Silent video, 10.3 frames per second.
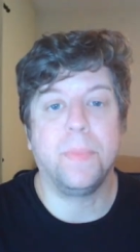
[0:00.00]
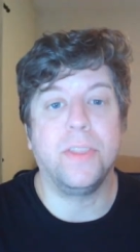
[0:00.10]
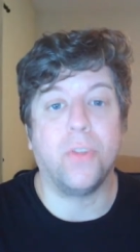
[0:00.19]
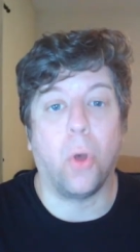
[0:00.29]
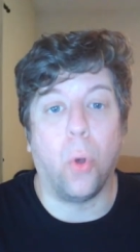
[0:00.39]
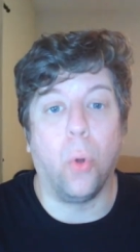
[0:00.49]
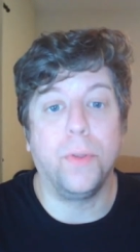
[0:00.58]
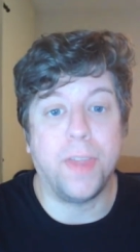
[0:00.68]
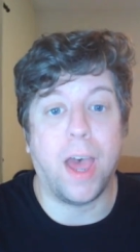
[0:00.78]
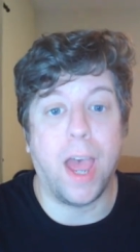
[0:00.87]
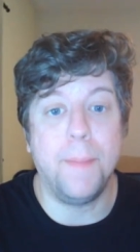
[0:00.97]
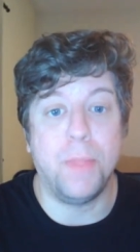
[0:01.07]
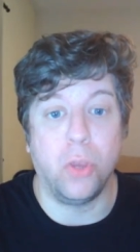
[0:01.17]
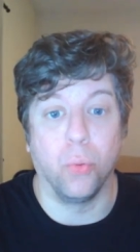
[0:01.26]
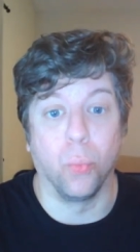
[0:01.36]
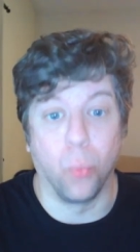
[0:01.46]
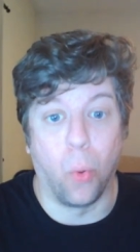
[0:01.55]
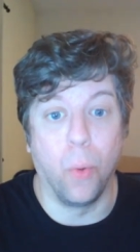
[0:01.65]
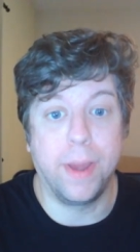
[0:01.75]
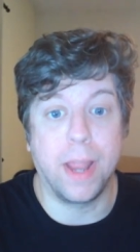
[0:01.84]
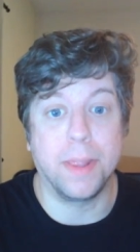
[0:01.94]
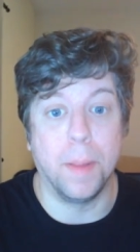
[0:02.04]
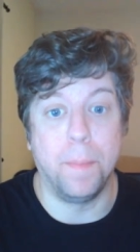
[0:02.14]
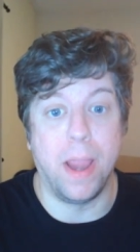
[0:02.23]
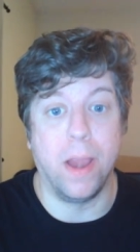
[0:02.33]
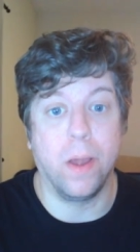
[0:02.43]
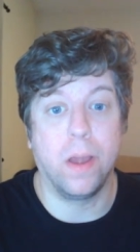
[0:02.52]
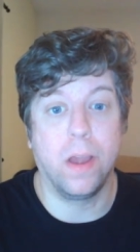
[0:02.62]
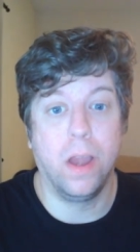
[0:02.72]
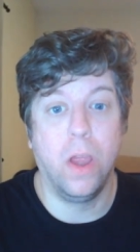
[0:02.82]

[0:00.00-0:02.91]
This whole time that you're roaring at the bear,